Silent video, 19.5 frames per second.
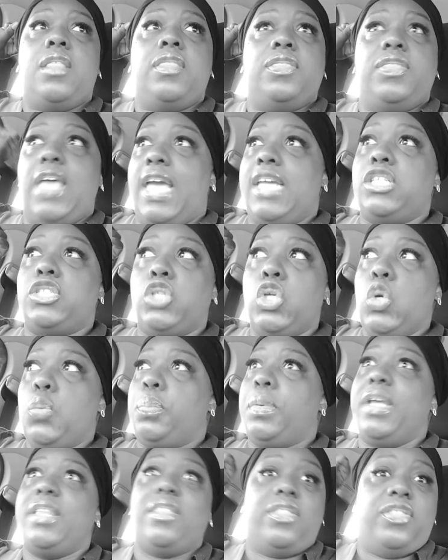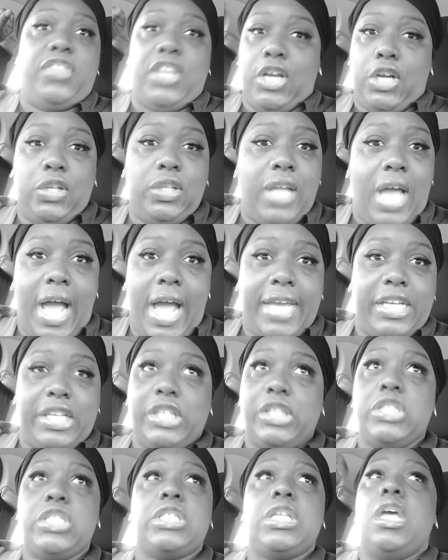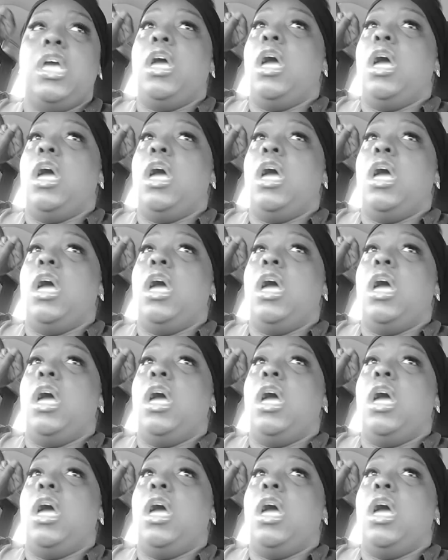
they stupid, they're liars.